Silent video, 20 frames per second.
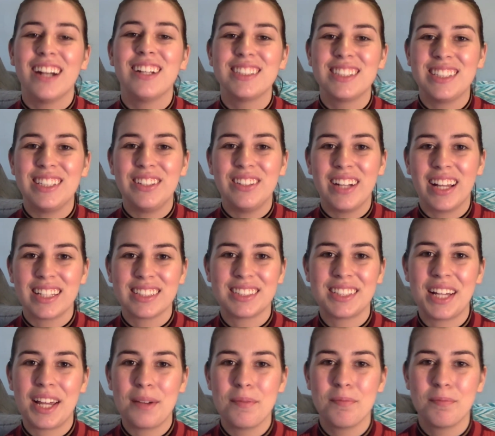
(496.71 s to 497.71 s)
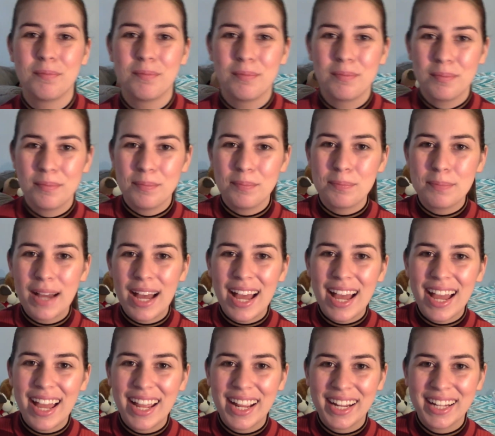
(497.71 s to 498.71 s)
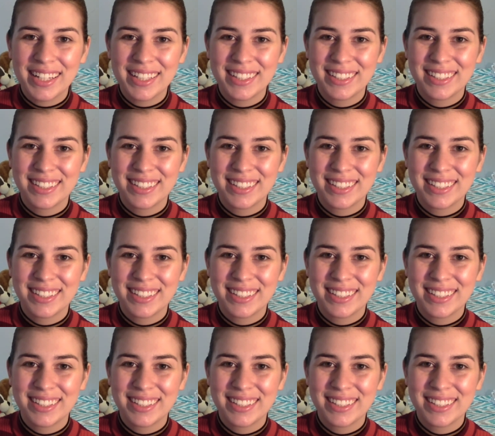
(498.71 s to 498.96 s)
I'll see you next time. Bye!